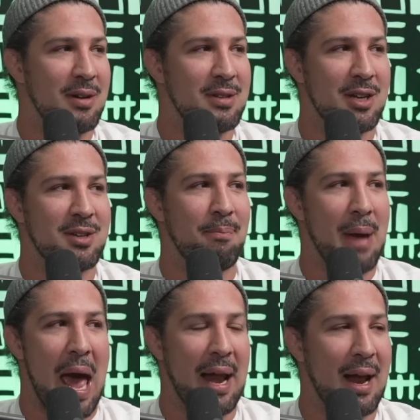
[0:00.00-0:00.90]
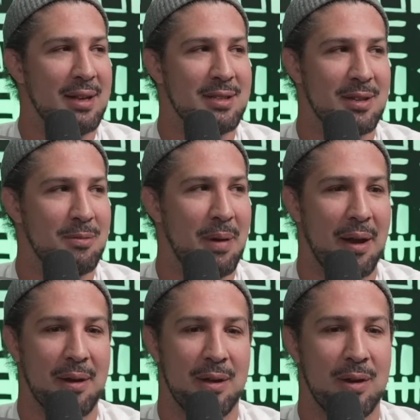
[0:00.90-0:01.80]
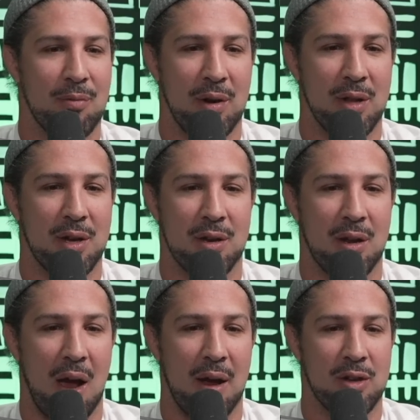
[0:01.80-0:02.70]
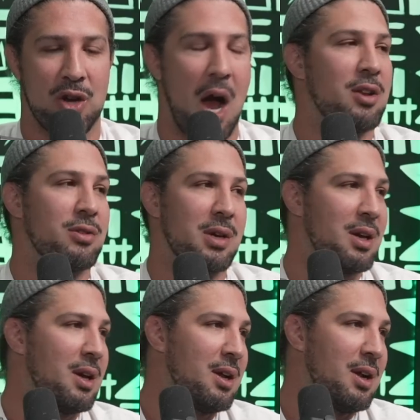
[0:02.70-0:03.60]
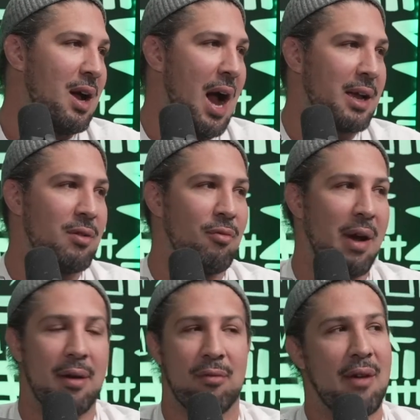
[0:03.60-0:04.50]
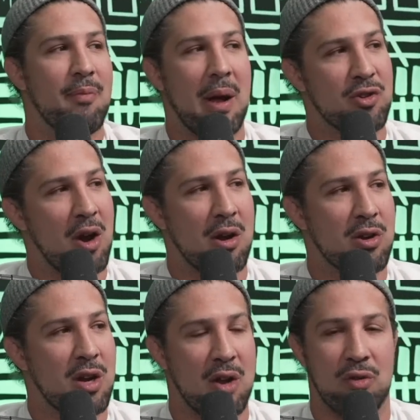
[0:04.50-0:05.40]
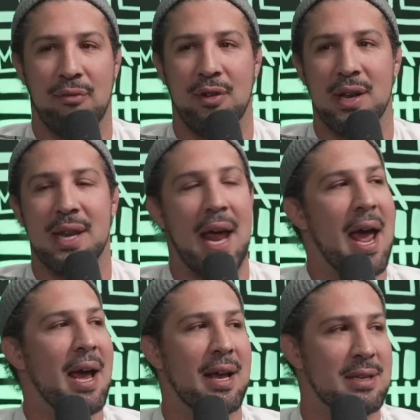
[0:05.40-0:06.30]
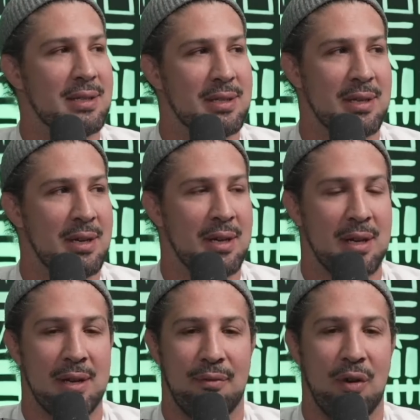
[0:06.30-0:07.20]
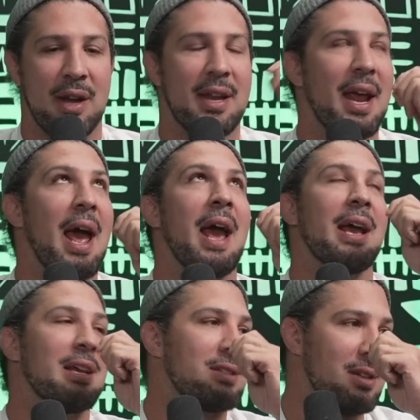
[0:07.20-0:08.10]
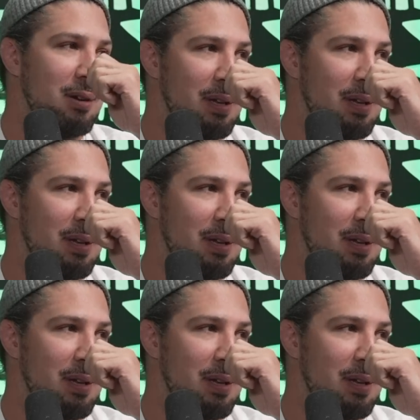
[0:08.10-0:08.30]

Yeah. Such a badass, too, man. Yep. Really good Yeah. Uh, and Chatri. I can rant and rave about Ch- cool. for days, for days, dude.